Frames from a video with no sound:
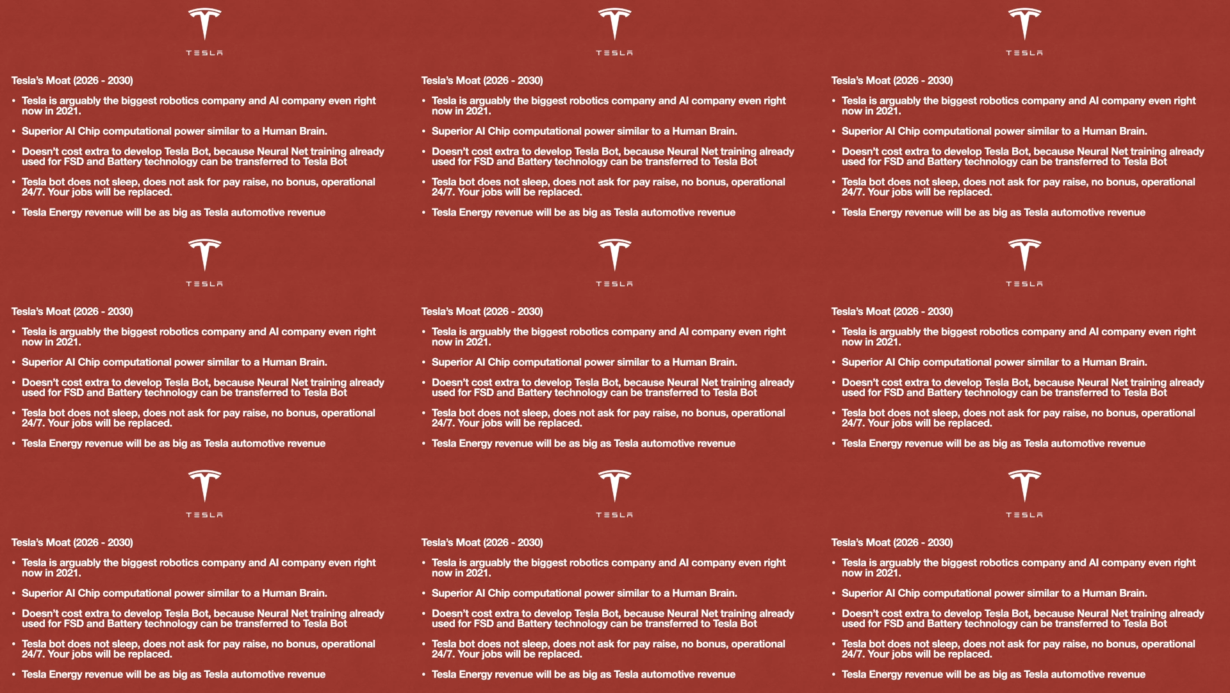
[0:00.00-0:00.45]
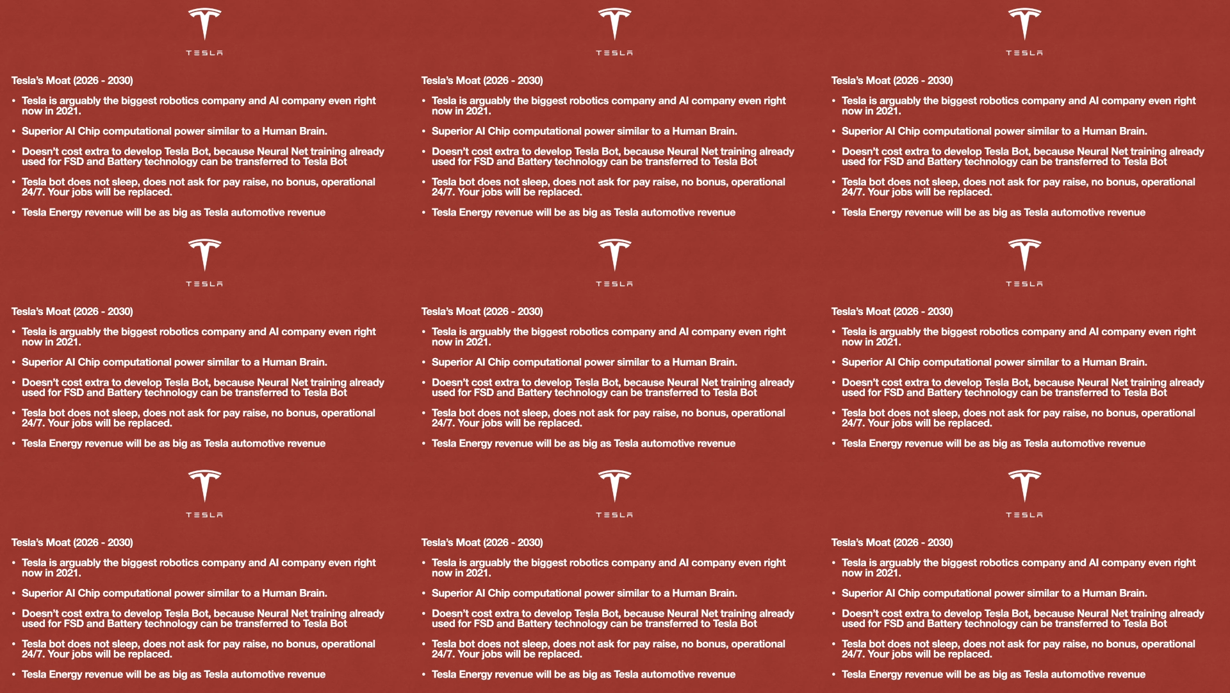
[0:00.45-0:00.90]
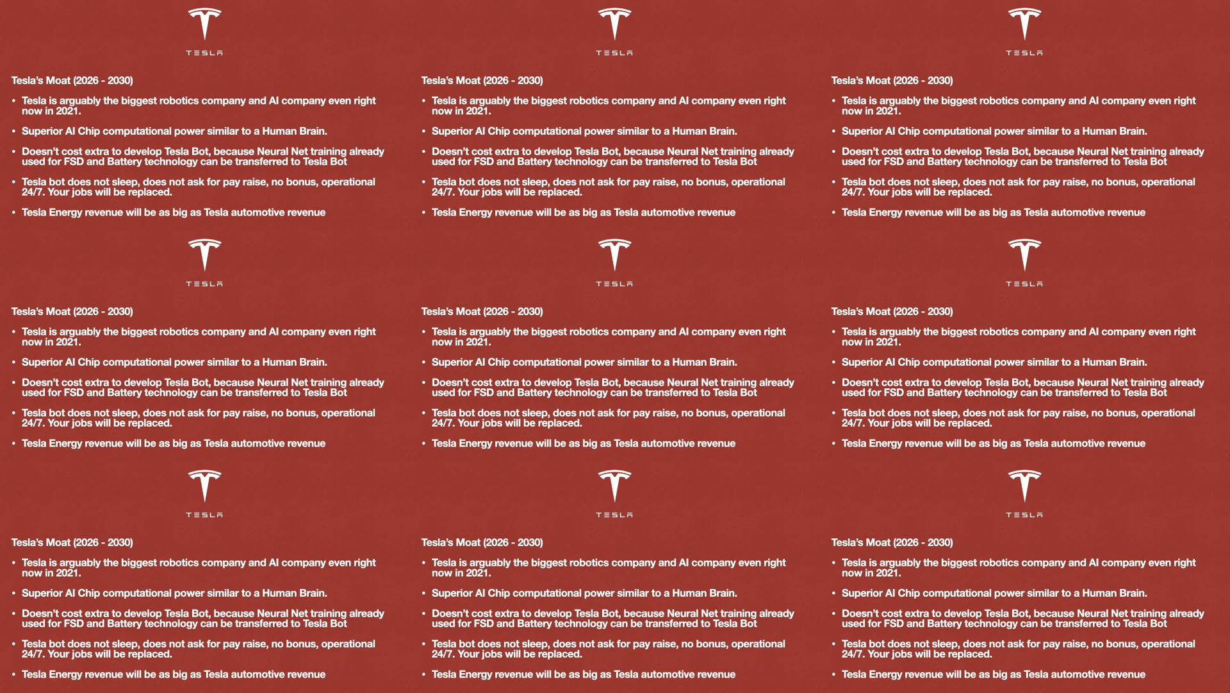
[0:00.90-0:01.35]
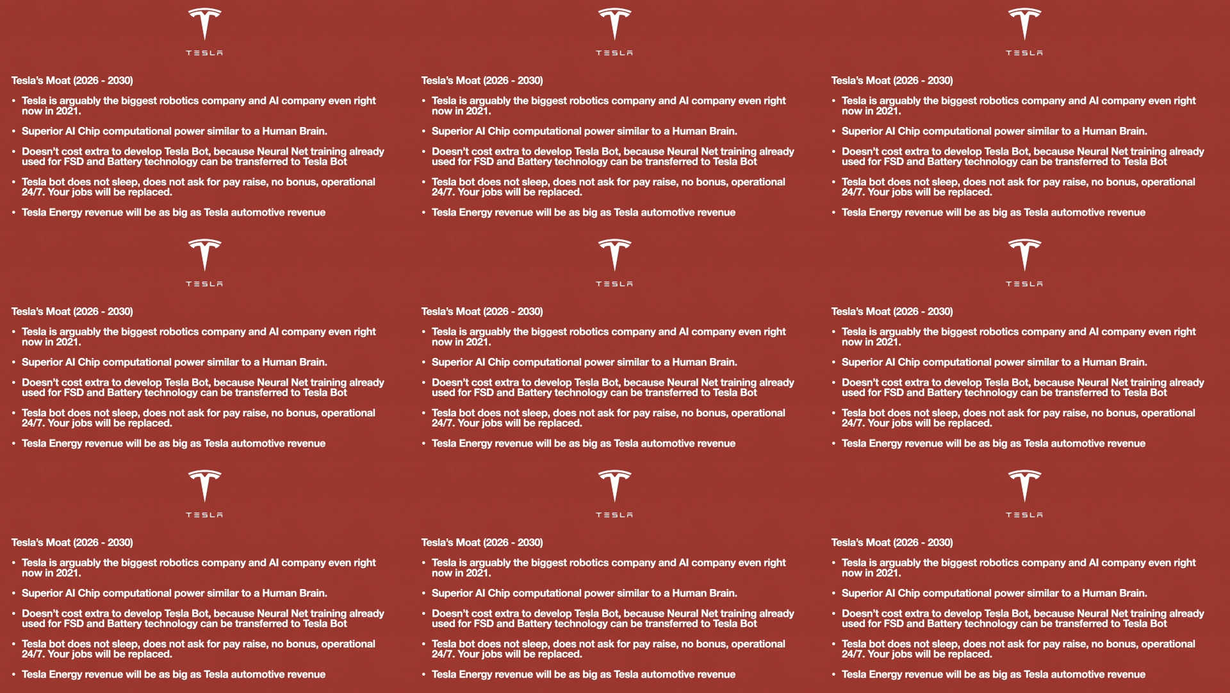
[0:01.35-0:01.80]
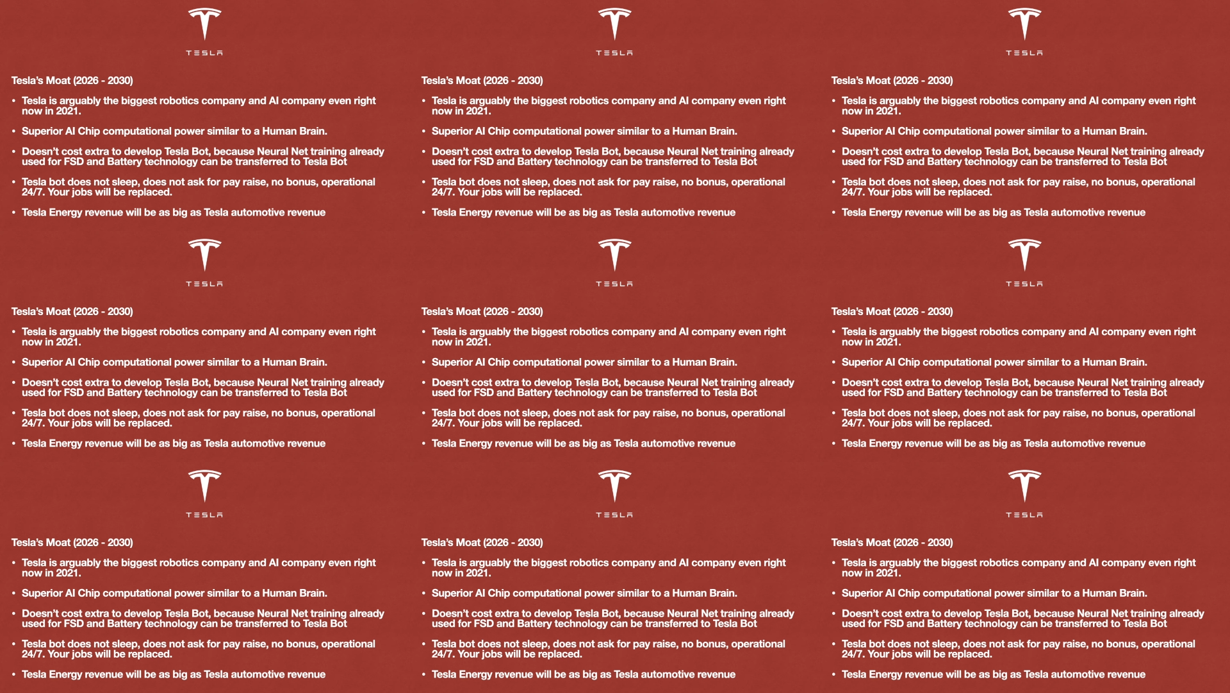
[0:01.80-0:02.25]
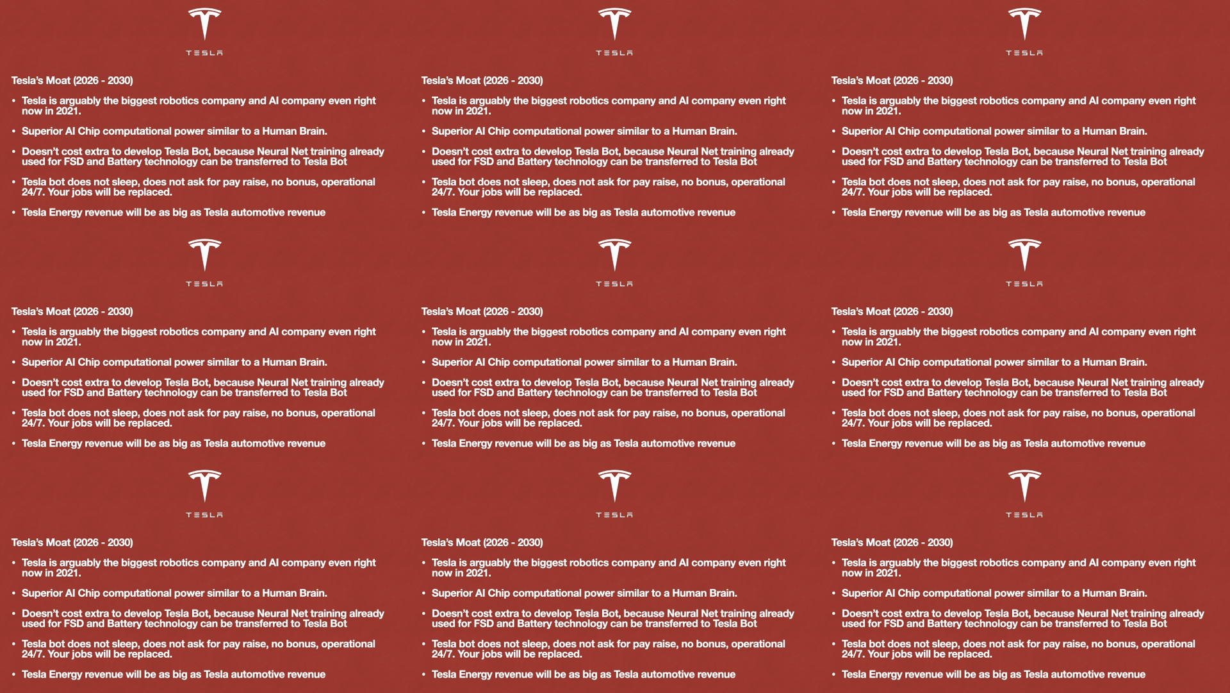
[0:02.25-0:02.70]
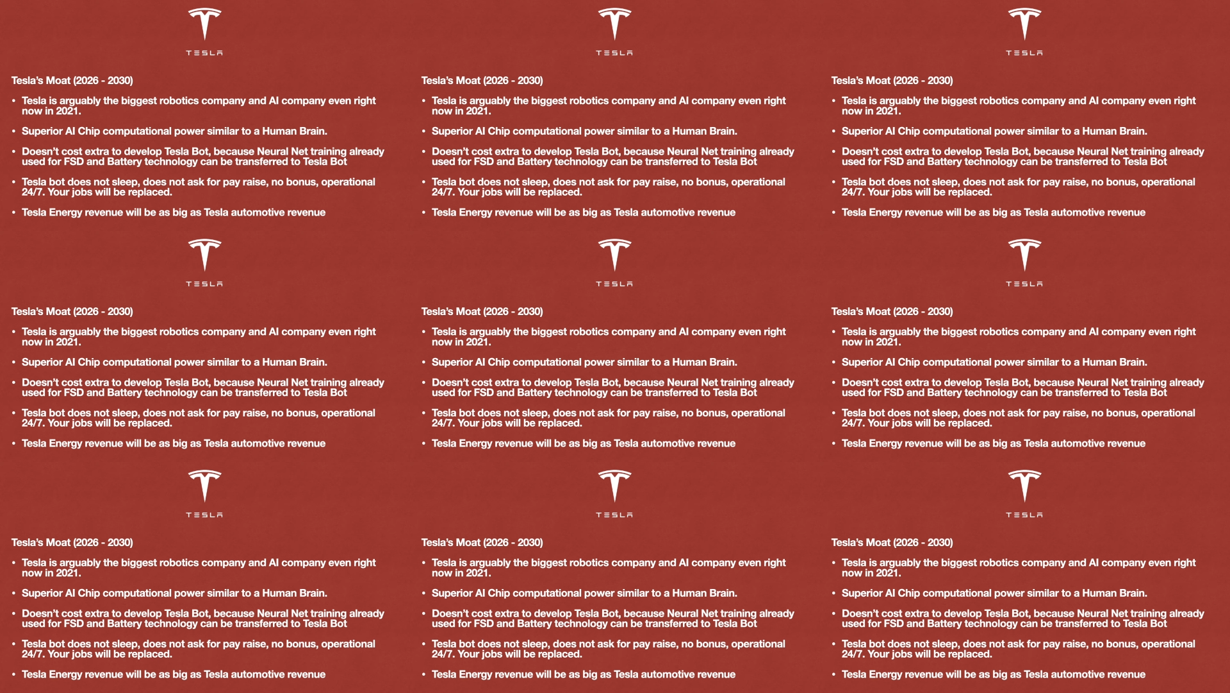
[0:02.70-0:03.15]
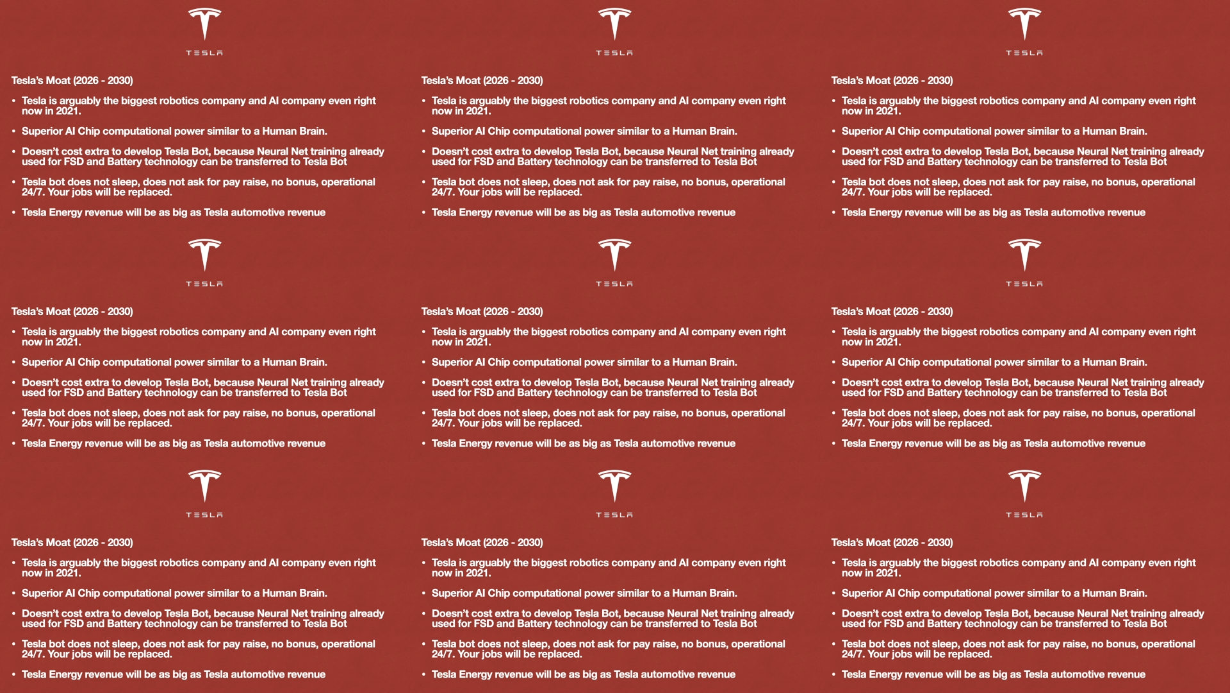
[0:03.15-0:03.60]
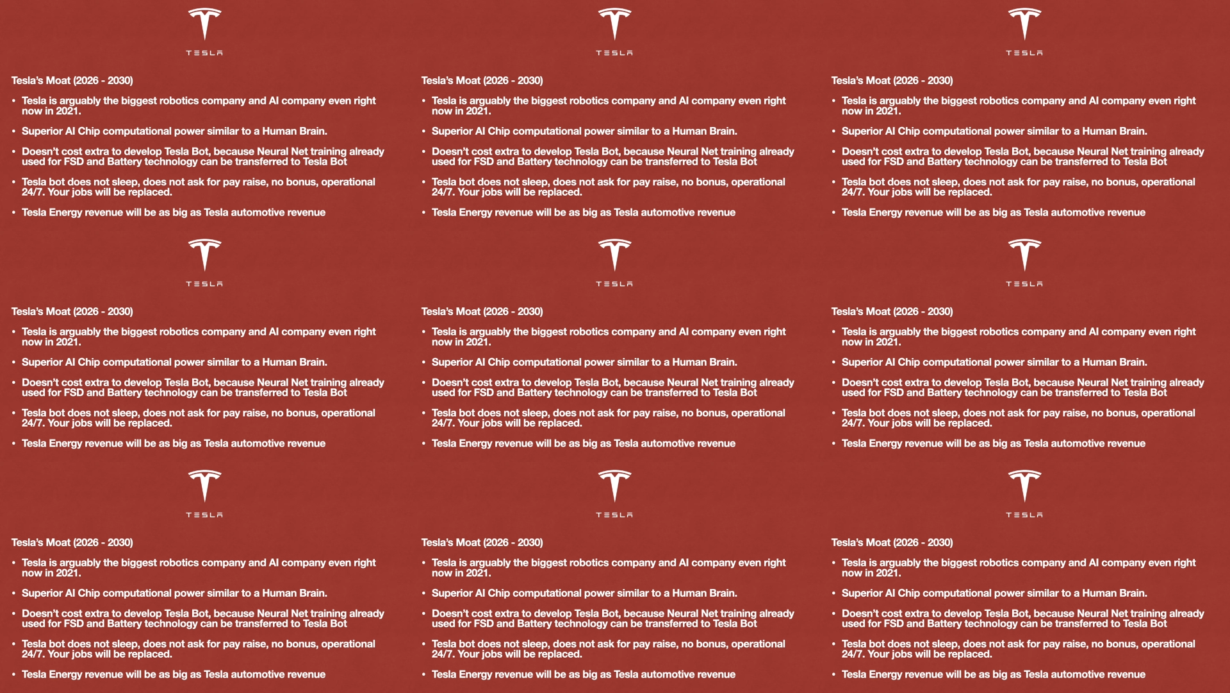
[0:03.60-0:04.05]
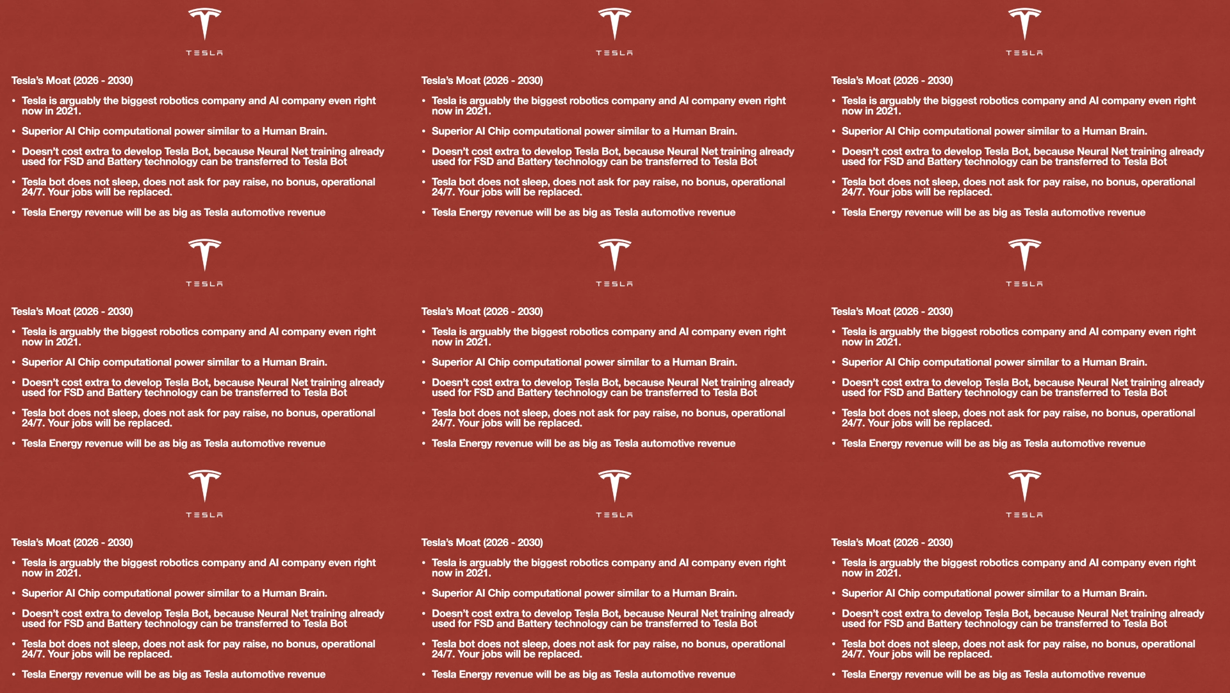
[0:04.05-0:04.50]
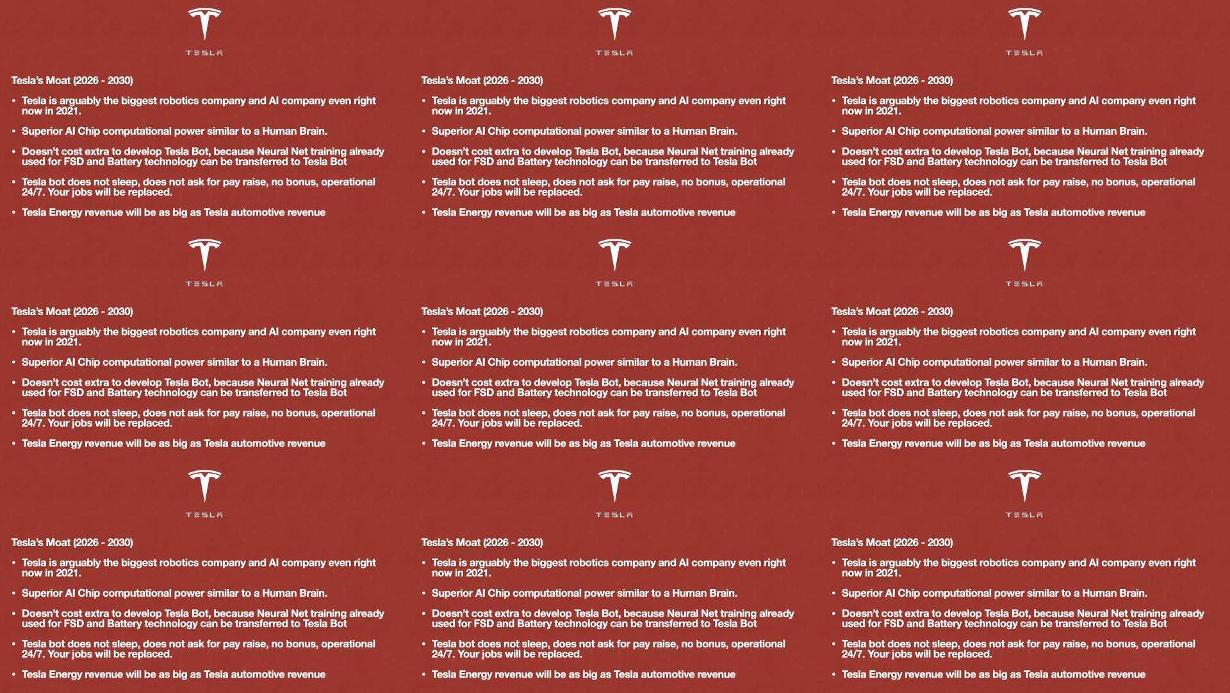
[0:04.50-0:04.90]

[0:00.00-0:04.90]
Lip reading: Nobody's mouth can be seen.